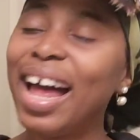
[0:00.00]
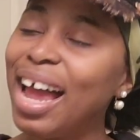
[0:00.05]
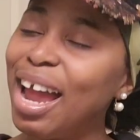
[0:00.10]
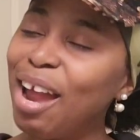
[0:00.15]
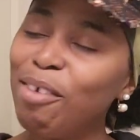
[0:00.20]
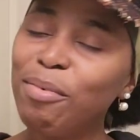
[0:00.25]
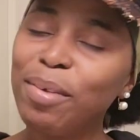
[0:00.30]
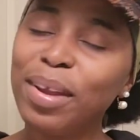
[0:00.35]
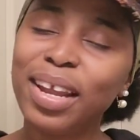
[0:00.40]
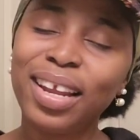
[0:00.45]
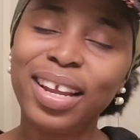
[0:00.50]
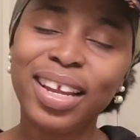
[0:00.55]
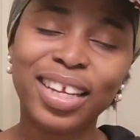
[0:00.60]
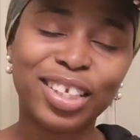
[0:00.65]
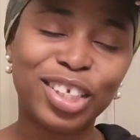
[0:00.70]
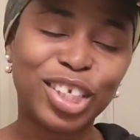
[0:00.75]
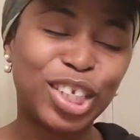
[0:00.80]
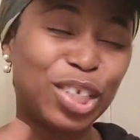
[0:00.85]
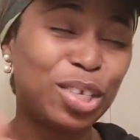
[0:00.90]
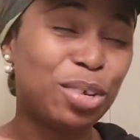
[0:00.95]
Ari
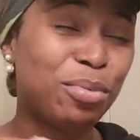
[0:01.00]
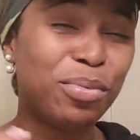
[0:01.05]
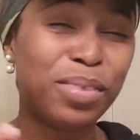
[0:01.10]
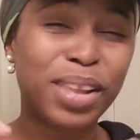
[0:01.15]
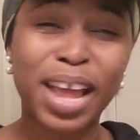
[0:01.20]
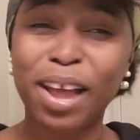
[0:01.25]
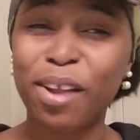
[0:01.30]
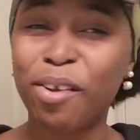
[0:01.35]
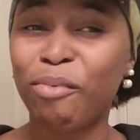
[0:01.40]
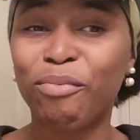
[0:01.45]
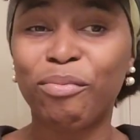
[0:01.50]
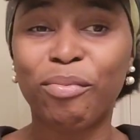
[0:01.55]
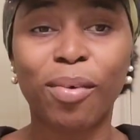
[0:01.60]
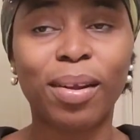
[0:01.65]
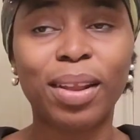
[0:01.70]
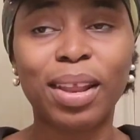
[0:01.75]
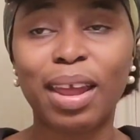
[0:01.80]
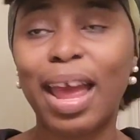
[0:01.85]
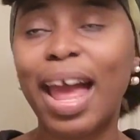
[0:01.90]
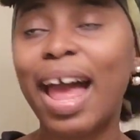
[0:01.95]
is zoned out of
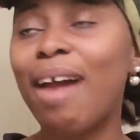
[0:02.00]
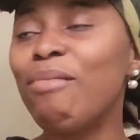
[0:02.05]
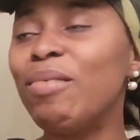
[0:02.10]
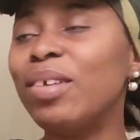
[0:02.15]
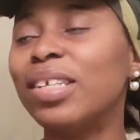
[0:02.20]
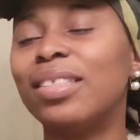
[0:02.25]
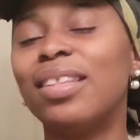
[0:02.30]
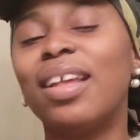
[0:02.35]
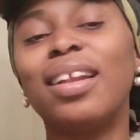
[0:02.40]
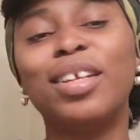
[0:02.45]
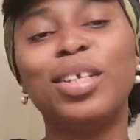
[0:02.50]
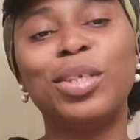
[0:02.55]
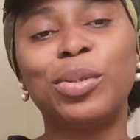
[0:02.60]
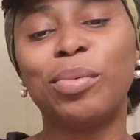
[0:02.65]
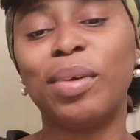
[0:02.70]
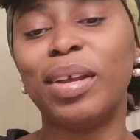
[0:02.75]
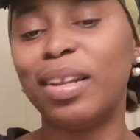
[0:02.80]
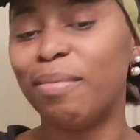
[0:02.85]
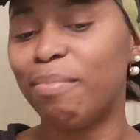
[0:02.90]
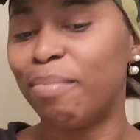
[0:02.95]
Ronnie. Ari's not
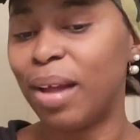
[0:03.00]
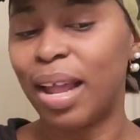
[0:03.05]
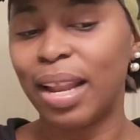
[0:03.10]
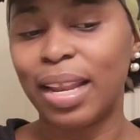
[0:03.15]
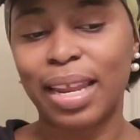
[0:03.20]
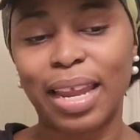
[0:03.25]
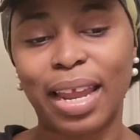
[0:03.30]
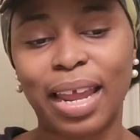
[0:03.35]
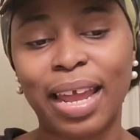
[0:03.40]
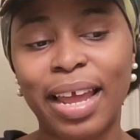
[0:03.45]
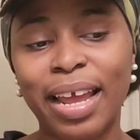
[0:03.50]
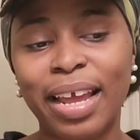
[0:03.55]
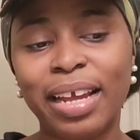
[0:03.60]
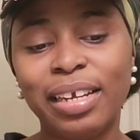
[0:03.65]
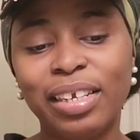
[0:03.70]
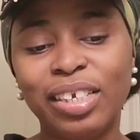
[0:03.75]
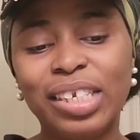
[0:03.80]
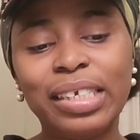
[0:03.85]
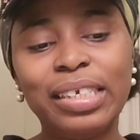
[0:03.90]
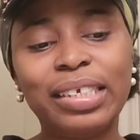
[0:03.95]
into anybody.
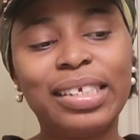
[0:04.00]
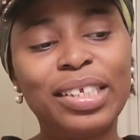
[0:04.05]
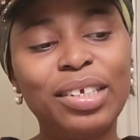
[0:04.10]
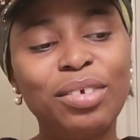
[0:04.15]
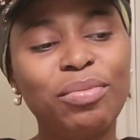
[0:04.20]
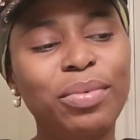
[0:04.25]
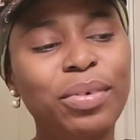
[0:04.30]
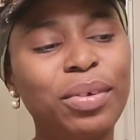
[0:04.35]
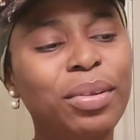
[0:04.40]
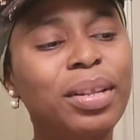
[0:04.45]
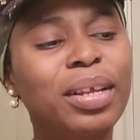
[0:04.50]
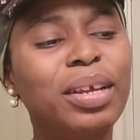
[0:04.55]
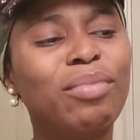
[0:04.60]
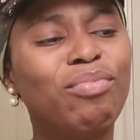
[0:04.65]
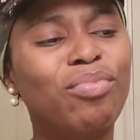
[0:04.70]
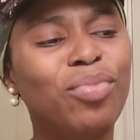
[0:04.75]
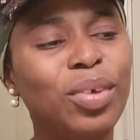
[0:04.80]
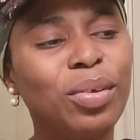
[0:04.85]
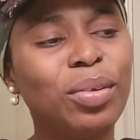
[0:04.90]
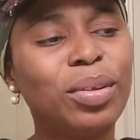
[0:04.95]
She's still
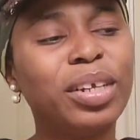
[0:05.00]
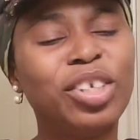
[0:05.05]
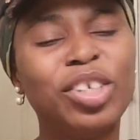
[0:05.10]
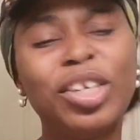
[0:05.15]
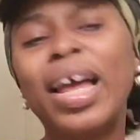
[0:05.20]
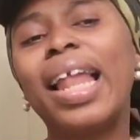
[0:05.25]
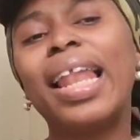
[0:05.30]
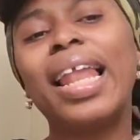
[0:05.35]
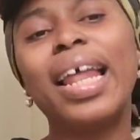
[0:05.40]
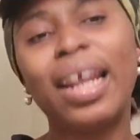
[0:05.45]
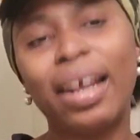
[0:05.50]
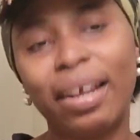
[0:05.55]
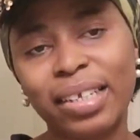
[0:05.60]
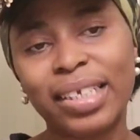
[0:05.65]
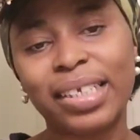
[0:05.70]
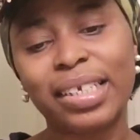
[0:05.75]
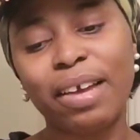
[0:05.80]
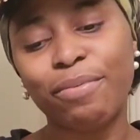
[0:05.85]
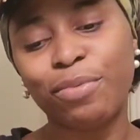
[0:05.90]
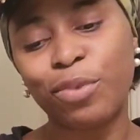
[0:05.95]
really, really, she allowed
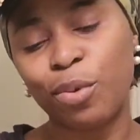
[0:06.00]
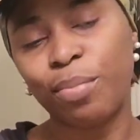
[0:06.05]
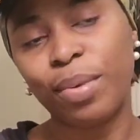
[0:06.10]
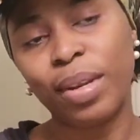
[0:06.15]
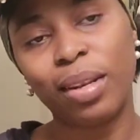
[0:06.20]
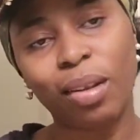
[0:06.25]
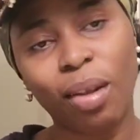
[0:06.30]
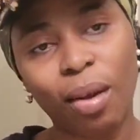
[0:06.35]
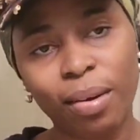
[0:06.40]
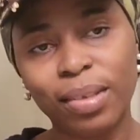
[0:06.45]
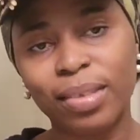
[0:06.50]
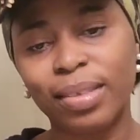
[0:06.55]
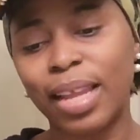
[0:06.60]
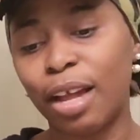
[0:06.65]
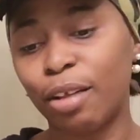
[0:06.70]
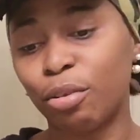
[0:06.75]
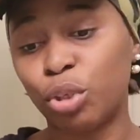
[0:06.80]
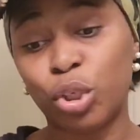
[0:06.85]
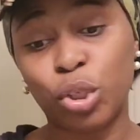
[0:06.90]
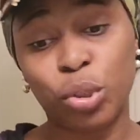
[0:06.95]
herself to be knocked
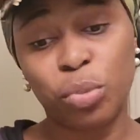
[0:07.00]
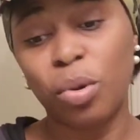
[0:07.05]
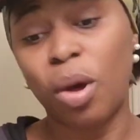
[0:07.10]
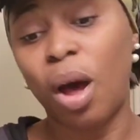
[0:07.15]
down too